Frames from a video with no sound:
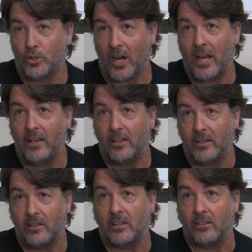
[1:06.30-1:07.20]
trade,
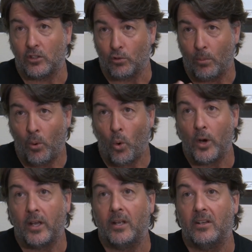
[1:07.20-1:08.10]
the, the, the
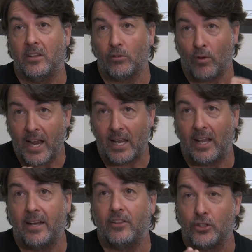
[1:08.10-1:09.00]
reported, the
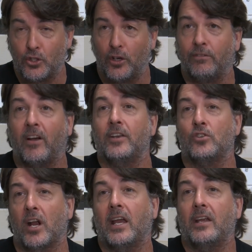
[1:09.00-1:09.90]
regulated, the certified
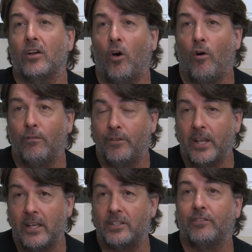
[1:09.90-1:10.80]
trade of
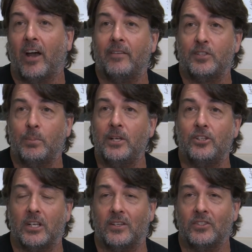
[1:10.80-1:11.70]
these five
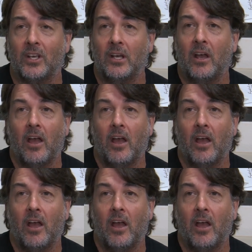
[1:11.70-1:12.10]
species,